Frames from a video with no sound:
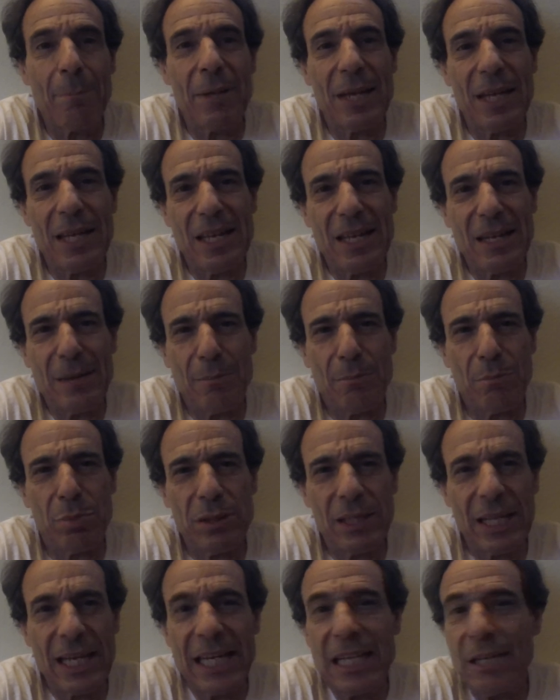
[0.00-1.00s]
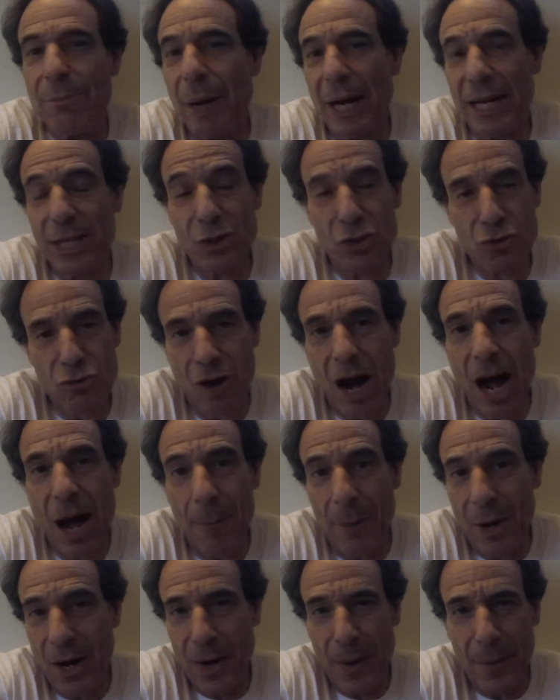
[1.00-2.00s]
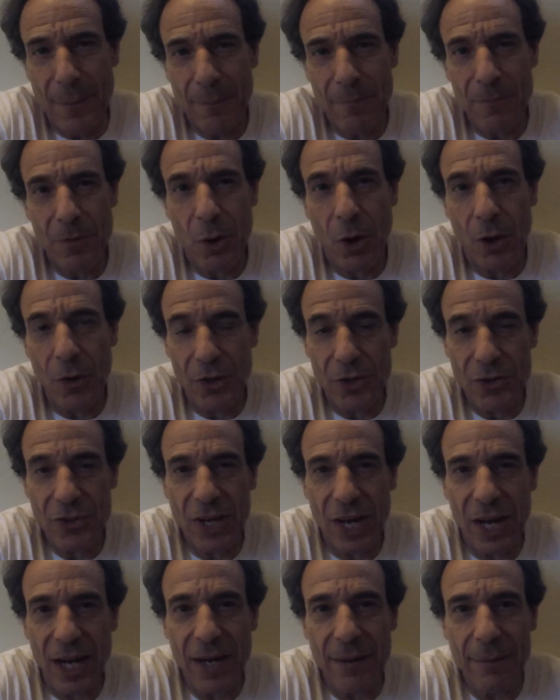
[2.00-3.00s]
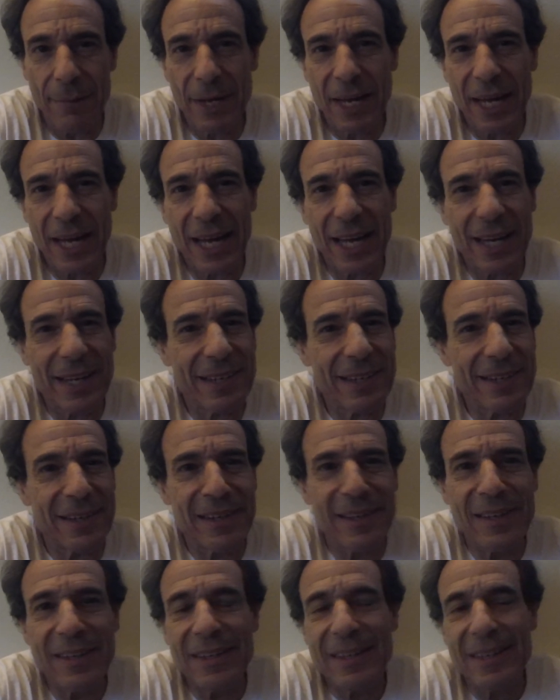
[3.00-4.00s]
be plagued by trauma all the time. And